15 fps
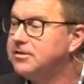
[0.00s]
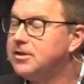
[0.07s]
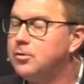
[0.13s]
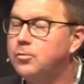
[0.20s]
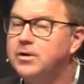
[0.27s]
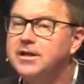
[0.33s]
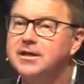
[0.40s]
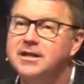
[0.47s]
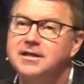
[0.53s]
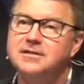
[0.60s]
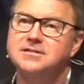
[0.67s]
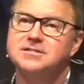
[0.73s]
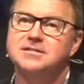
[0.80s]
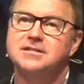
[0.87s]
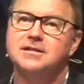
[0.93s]
that we need
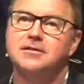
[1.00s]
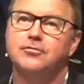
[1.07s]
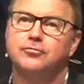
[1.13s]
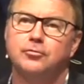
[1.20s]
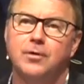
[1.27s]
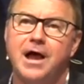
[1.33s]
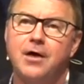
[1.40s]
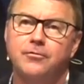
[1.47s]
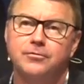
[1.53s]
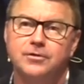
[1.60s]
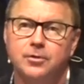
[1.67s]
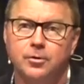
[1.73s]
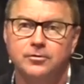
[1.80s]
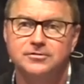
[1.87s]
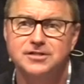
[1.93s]
to see throughout
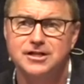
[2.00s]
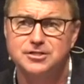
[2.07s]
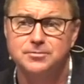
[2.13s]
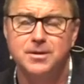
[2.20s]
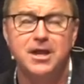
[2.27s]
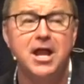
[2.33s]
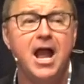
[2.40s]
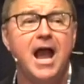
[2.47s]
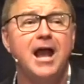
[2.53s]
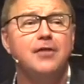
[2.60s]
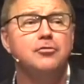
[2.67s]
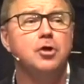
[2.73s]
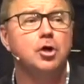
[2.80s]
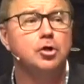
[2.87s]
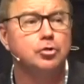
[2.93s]
the Old Testament
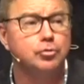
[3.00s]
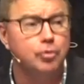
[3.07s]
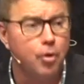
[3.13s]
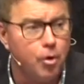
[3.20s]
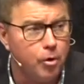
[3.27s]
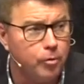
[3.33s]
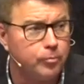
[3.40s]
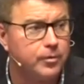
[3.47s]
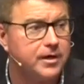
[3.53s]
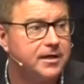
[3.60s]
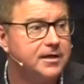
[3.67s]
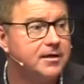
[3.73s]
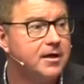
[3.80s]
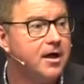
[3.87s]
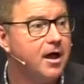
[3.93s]
and the
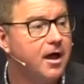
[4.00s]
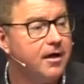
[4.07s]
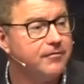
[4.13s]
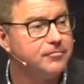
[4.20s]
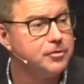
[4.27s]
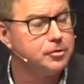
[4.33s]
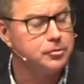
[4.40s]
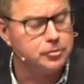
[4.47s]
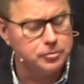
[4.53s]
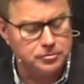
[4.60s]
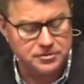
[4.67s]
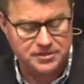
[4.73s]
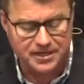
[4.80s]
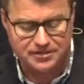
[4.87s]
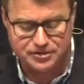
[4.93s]
glory of the New
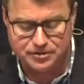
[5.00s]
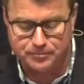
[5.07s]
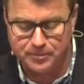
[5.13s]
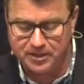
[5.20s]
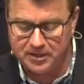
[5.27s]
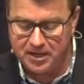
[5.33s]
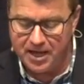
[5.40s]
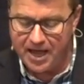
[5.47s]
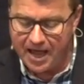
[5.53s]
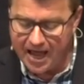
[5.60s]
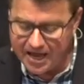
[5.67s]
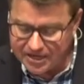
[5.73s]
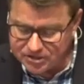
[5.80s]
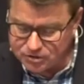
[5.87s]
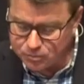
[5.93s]
Testament
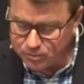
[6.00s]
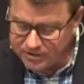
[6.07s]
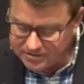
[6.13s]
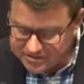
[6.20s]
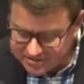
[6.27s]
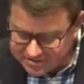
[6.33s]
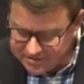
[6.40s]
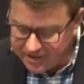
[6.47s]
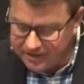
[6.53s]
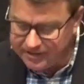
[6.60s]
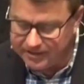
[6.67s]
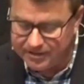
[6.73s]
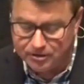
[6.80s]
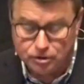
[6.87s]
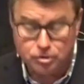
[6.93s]
as we
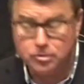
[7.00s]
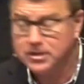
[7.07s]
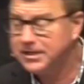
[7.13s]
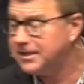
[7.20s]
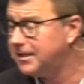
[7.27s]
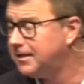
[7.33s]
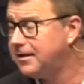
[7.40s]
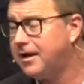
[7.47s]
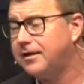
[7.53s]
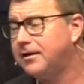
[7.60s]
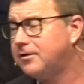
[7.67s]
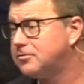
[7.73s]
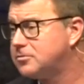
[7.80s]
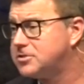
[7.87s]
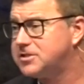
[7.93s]
study it. You cannot
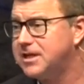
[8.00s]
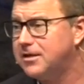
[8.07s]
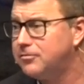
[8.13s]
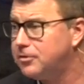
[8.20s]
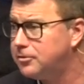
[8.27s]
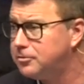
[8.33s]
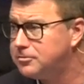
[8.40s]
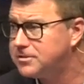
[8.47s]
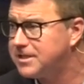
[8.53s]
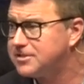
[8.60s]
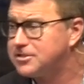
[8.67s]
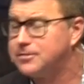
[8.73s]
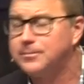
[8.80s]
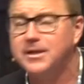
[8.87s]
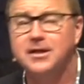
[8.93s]
understand the New
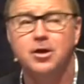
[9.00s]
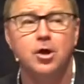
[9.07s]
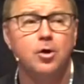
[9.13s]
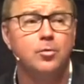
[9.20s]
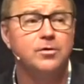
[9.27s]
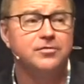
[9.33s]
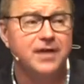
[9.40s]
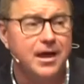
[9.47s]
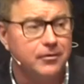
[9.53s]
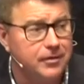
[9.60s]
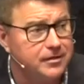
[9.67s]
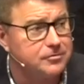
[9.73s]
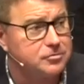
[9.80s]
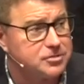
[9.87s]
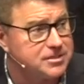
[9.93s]
Testament without
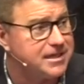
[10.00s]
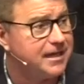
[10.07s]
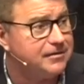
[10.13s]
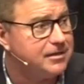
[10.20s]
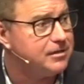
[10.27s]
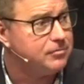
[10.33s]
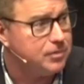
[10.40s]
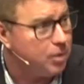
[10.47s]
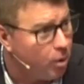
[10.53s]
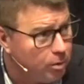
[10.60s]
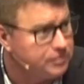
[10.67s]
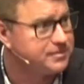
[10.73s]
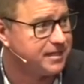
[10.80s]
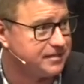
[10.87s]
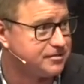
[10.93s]
understanding the
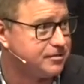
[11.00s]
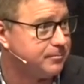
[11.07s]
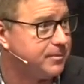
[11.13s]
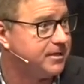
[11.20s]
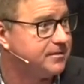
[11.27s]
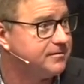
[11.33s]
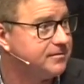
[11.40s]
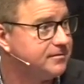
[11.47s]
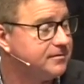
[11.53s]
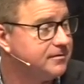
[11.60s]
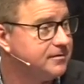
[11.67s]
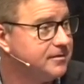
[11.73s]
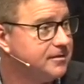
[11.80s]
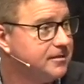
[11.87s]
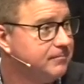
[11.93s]
Old Testament.
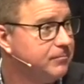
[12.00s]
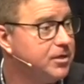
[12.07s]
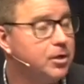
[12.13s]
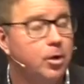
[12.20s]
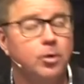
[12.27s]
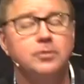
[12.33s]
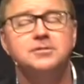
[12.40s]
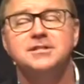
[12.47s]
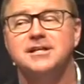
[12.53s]
The Old